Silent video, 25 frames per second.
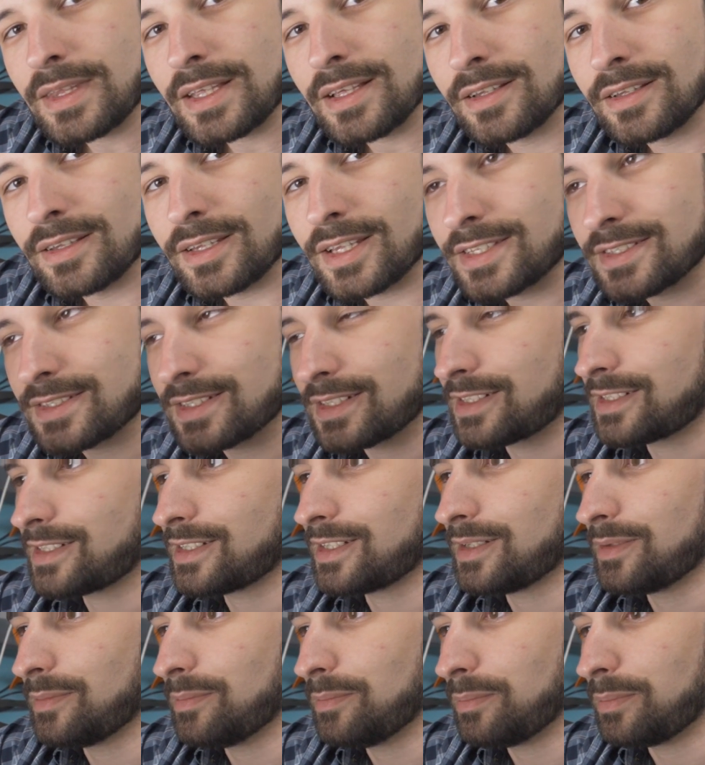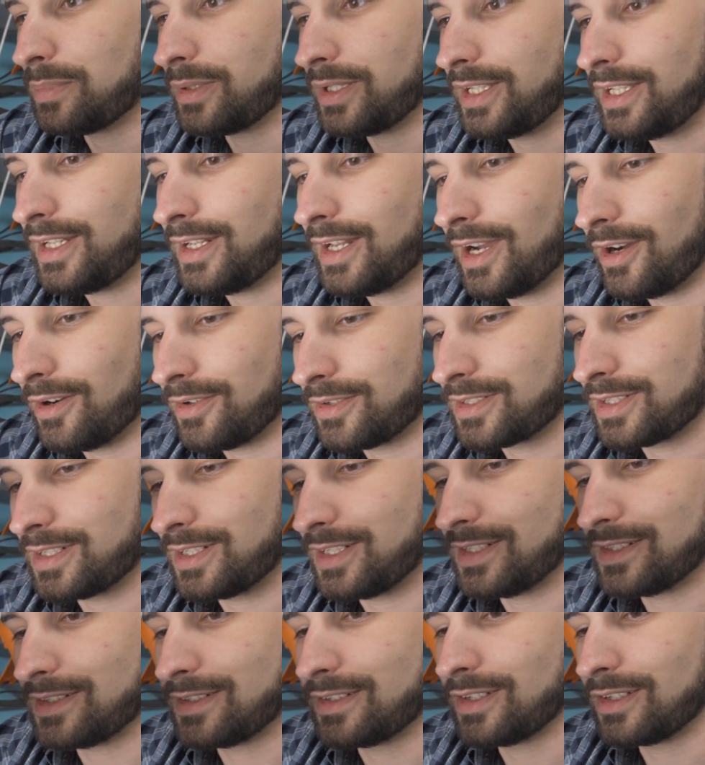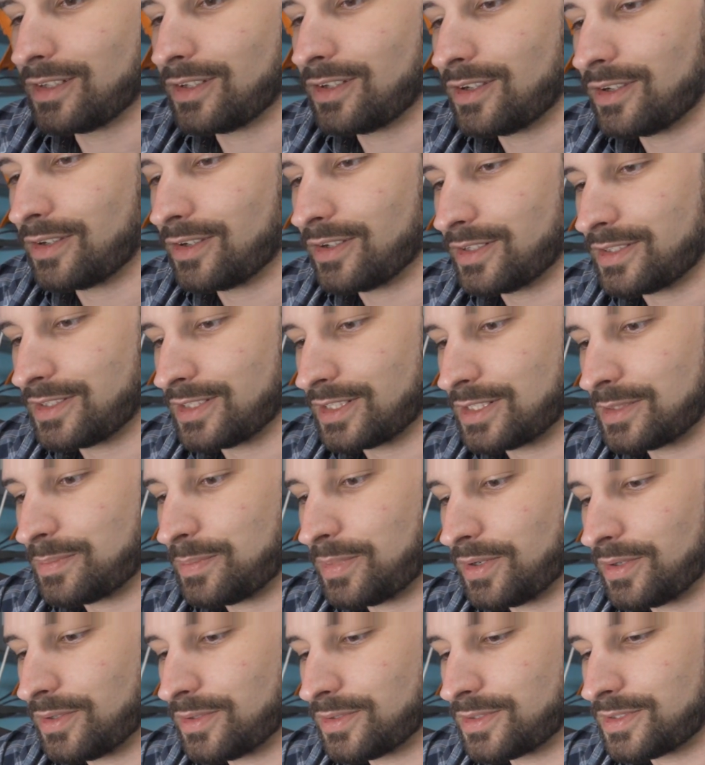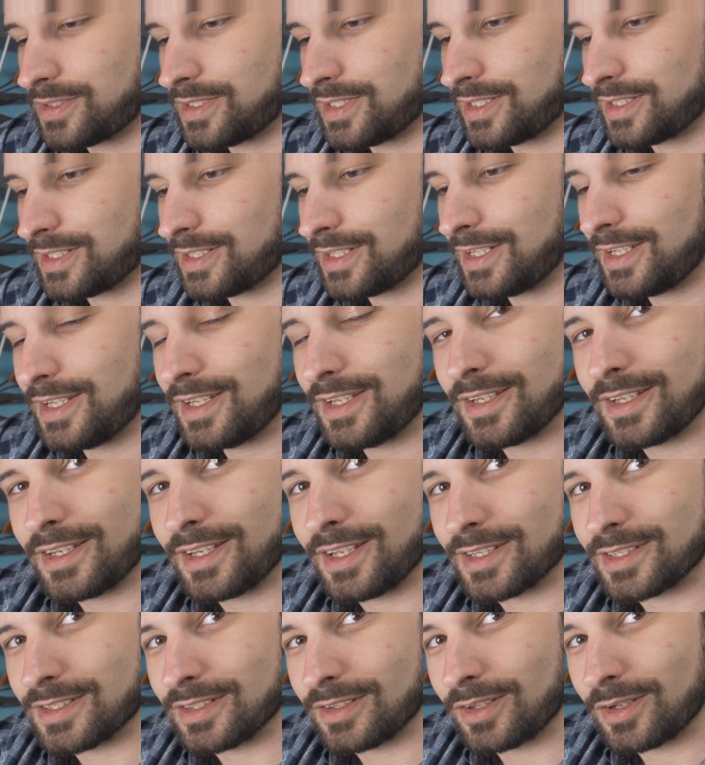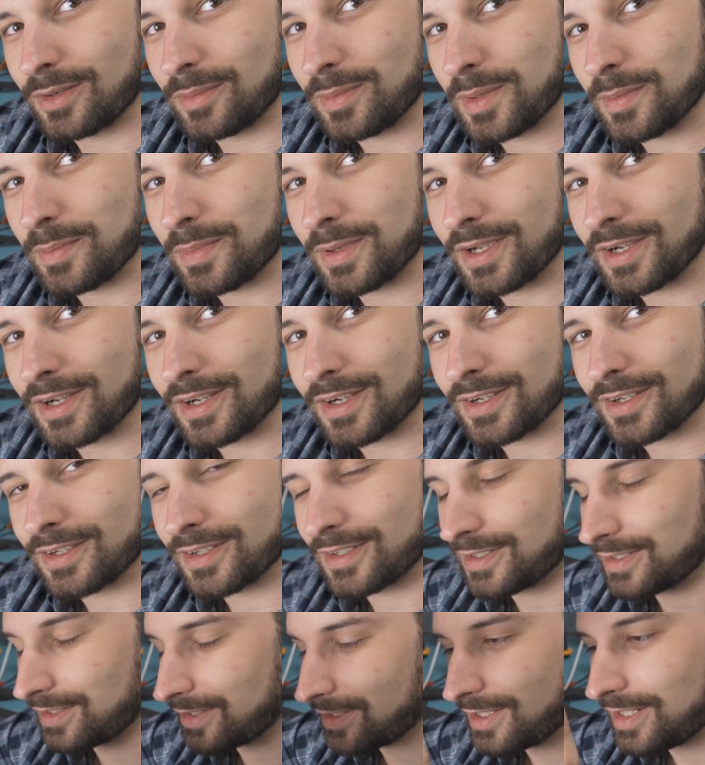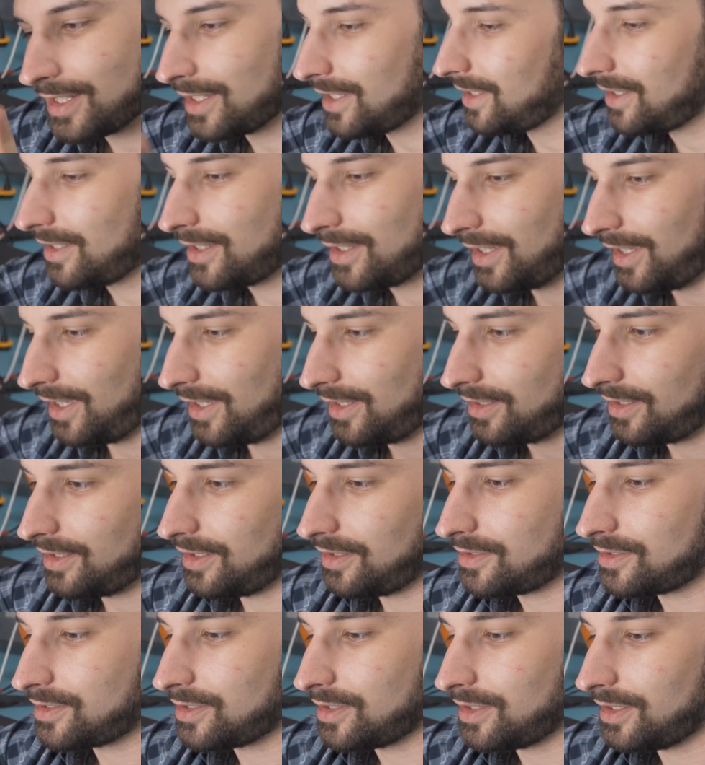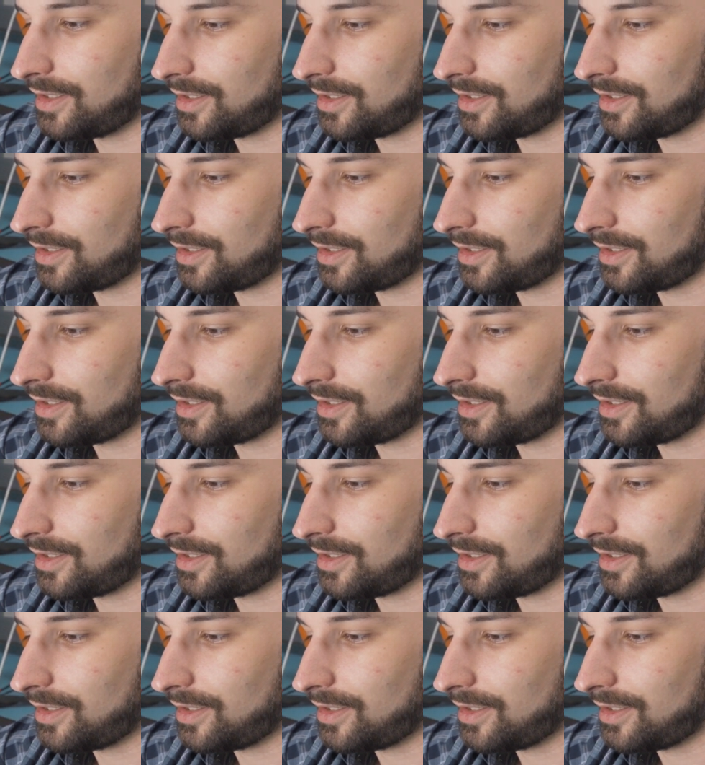lets it bleed out, and as the longer it's exposed, it gets a little bit bigger, and yeah, there's